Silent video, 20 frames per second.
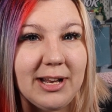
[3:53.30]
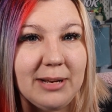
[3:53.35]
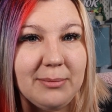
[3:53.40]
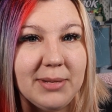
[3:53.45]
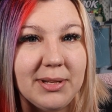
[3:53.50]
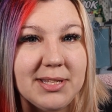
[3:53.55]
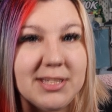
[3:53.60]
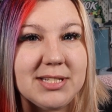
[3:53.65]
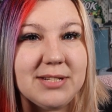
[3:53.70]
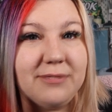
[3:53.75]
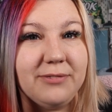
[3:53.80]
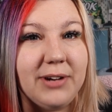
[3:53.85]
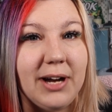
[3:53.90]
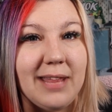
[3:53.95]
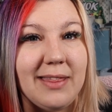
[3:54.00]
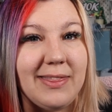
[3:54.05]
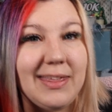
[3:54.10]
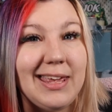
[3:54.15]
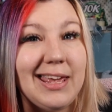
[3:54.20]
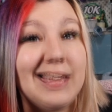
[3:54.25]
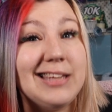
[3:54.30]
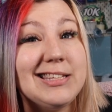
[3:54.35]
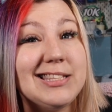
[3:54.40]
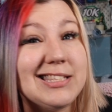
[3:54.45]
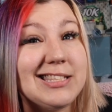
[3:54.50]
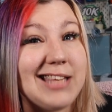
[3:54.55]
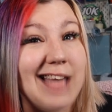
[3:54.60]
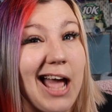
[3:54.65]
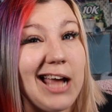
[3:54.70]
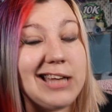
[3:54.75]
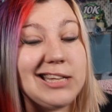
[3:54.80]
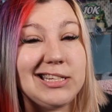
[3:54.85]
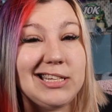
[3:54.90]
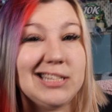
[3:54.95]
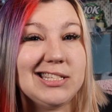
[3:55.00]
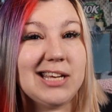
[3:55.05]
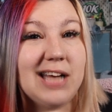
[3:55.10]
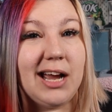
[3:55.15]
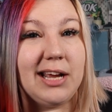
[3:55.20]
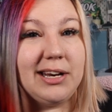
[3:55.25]
Elements to find the exact
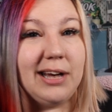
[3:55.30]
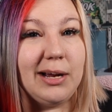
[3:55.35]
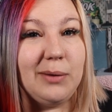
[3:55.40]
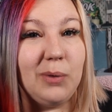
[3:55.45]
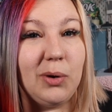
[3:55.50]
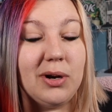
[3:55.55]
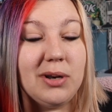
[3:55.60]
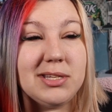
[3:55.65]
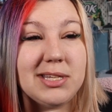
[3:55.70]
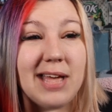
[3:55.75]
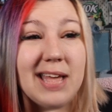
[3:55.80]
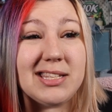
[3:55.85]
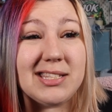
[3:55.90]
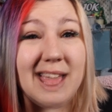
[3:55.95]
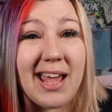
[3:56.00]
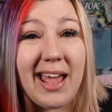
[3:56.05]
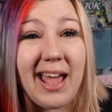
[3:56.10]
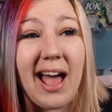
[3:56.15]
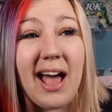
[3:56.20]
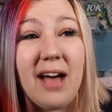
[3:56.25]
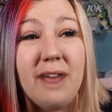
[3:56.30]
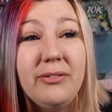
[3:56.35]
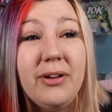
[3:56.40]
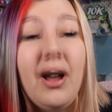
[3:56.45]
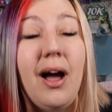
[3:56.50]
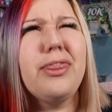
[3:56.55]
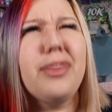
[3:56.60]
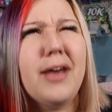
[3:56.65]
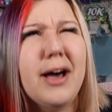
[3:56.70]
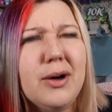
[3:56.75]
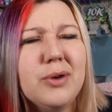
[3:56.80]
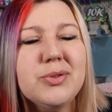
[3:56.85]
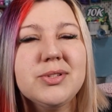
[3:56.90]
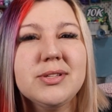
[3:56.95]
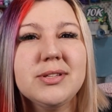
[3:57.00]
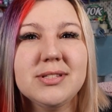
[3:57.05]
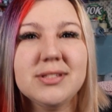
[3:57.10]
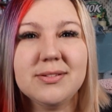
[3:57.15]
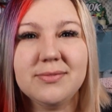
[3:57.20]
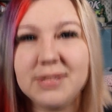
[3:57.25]
design I want, as they have
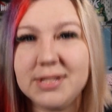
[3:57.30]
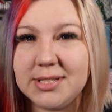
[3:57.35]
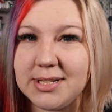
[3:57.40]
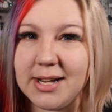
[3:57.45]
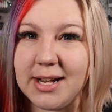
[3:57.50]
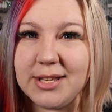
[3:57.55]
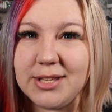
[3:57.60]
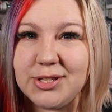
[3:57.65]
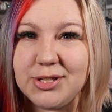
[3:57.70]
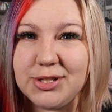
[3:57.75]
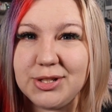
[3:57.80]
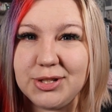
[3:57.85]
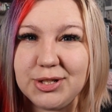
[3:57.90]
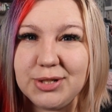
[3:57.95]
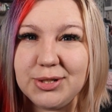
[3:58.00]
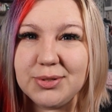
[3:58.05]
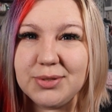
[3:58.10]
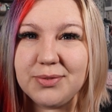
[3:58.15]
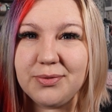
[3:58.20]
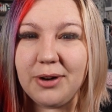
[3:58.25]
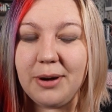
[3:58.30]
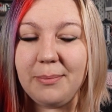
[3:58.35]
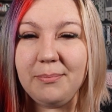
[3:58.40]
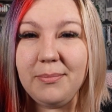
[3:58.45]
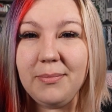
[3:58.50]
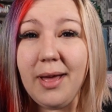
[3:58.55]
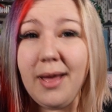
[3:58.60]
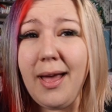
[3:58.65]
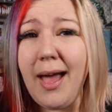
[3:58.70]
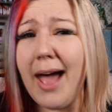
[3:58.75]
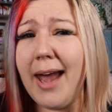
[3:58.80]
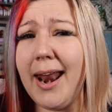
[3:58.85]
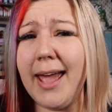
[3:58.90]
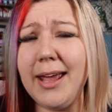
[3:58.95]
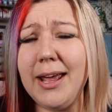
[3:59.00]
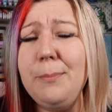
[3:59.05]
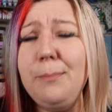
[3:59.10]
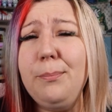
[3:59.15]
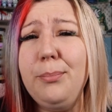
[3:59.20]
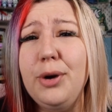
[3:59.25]
thousands of designs to choose from, and I
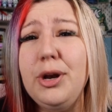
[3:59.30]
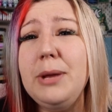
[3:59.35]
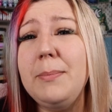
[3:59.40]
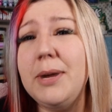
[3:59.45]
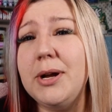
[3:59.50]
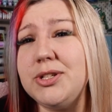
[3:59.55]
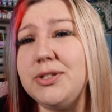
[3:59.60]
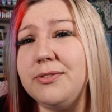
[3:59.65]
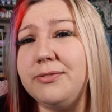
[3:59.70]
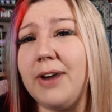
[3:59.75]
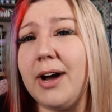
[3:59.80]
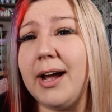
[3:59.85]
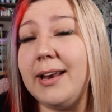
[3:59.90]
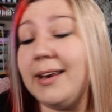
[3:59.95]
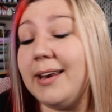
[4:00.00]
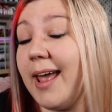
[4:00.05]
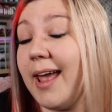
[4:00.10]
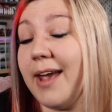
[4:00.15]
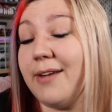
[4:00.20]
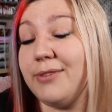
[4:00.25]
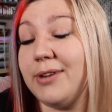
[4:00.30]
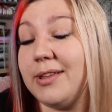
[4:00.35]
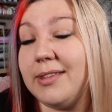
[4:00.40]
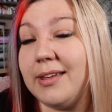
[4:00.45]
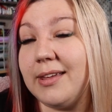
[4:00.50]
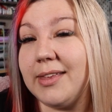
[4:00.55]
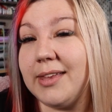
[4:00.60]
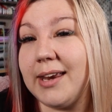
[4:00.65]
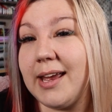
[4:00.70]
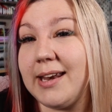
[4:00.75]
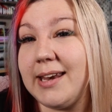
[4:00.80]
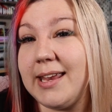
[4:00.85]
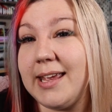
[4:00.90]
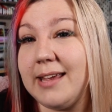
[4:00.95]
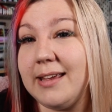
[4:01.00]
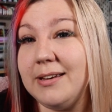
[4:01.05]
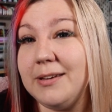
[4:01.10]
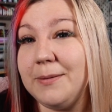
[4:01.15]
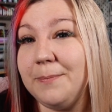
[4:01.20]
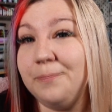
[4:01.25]
can pretty much find everything that I
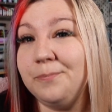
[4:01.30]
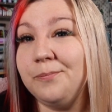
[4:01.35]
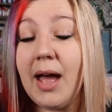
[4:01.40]
need.